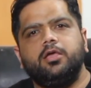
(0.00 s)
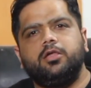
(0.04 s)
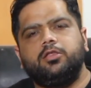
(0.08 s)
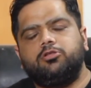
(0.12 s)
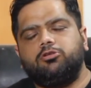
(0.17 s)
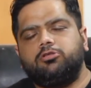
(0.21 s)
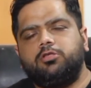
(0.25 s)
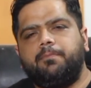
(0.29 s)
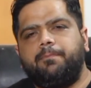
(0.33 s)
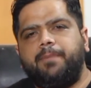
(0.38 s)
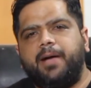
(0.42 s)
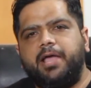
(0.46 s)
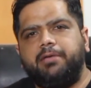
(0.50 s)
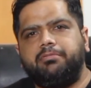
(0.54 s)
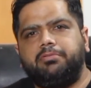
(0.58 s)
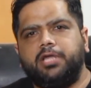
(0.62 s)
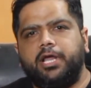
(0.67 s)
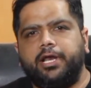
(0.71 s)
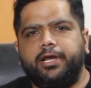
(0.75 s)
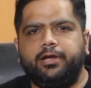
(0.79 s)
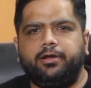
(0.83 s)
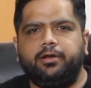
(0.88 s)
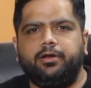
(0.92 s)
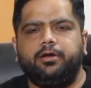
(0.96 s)
So the pipe
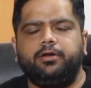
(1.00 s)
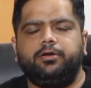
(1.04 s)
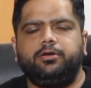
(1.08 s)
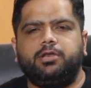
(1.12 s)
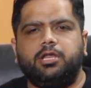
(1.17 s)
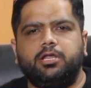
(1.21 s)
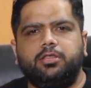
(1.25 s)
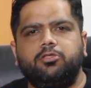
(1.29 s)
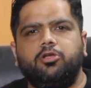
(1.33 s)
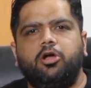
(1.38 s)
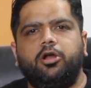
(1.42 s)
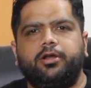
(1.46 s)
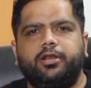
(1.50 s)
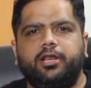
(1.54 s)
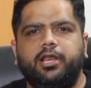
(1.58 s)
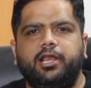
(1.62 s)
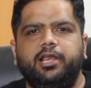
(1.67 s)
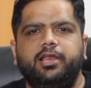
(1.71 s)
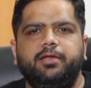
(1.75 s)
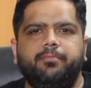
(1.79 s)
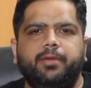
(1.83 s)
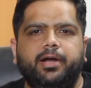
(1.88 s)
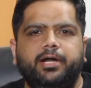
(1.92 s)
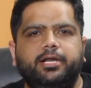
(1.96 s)
size does not
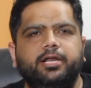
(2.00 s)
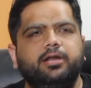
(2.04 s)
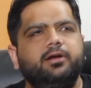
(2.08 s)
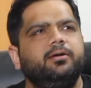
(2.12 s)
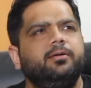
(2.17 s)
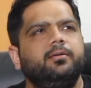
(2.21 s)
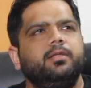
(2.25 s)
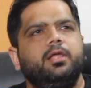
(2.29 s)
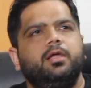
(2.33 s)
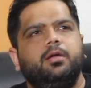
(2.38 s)
really matter,